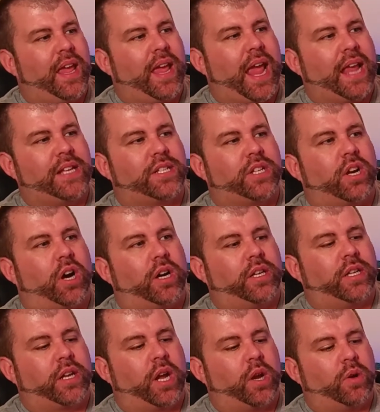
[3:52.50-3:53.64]
It's got,
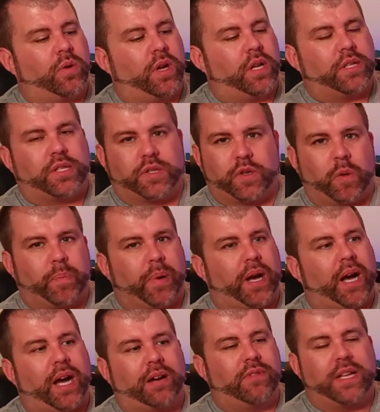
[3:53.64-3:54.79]
you know, super
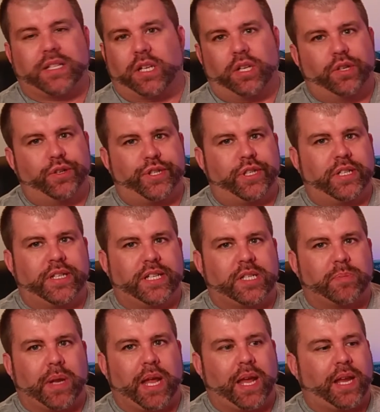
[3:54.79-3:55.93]
high resolution
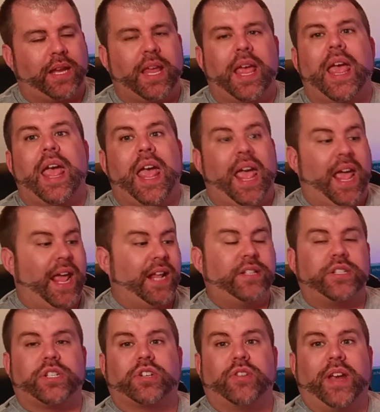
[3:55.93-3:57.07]
display,
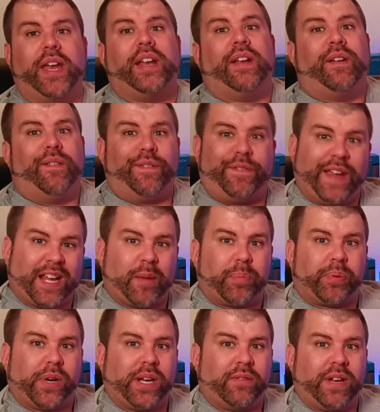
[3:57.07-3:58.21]
in-screen
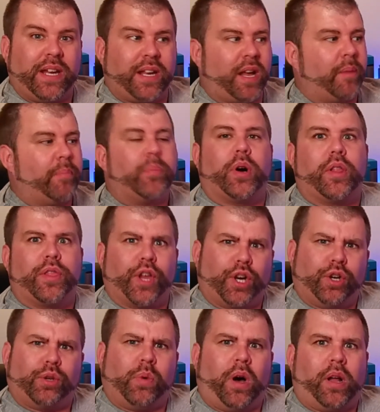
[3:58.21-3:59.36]
fingerprint reader, but the
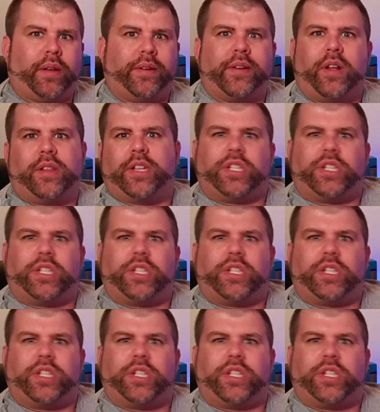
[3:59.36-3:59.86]
good one, not the